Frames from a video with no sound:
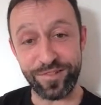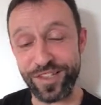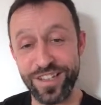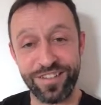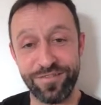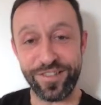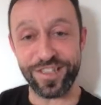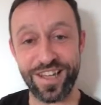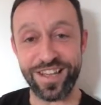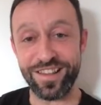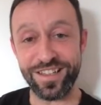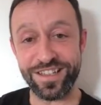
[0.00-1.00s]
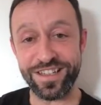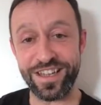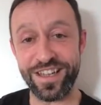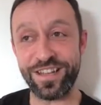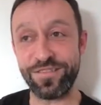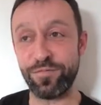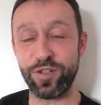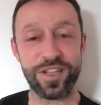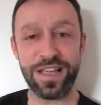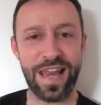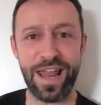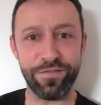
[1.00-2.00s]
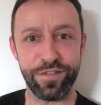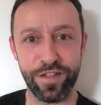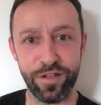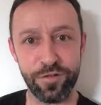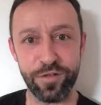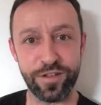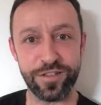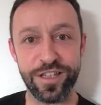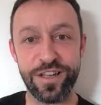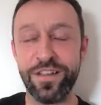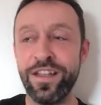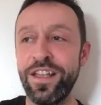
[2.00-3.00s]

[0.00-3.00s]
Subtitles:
Was it others? Was it Glanville? Who knows?